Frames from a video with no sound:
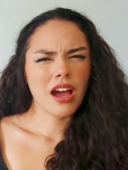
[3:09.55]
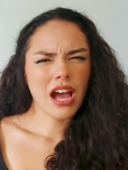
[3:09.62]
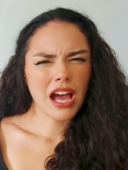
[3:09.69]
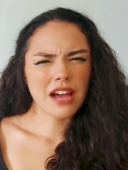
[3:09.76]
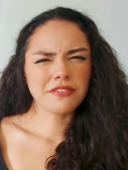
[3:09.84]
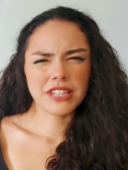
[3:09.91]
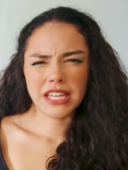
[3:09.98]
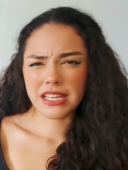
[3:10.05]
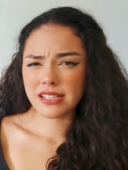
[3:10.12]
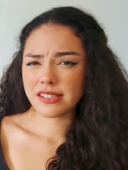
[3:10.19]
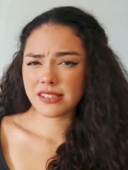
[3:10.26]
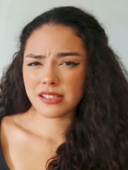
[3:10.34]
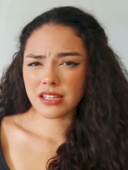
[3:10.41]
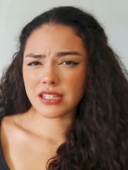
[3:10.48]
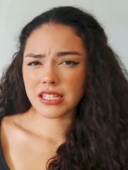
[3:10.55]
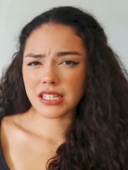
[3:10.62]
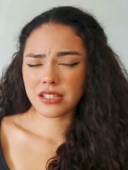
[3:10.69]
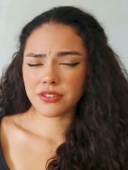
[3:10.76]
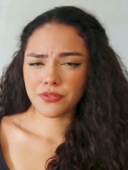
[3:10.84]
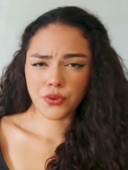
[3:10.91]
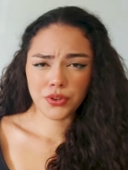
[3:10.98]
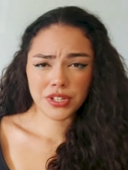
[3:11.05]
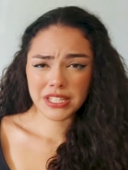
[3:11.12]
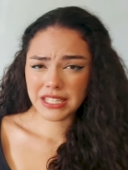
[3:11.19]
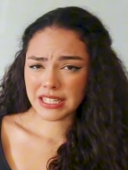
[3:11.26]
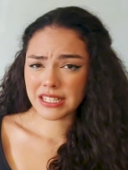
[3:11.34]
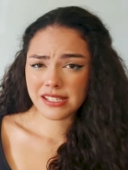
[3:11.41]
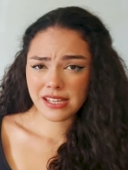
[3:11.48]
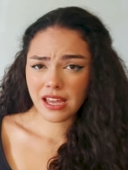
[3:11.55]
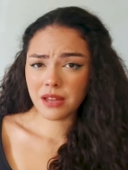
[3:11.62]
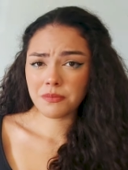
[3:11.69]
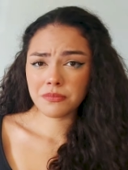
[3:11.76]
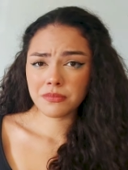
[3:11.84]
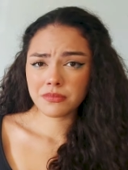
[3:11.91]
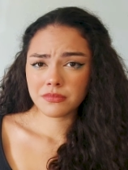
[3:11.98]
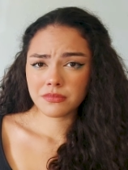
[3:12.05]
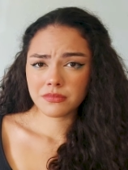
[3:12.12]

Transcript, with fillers: Have they studied for the exam?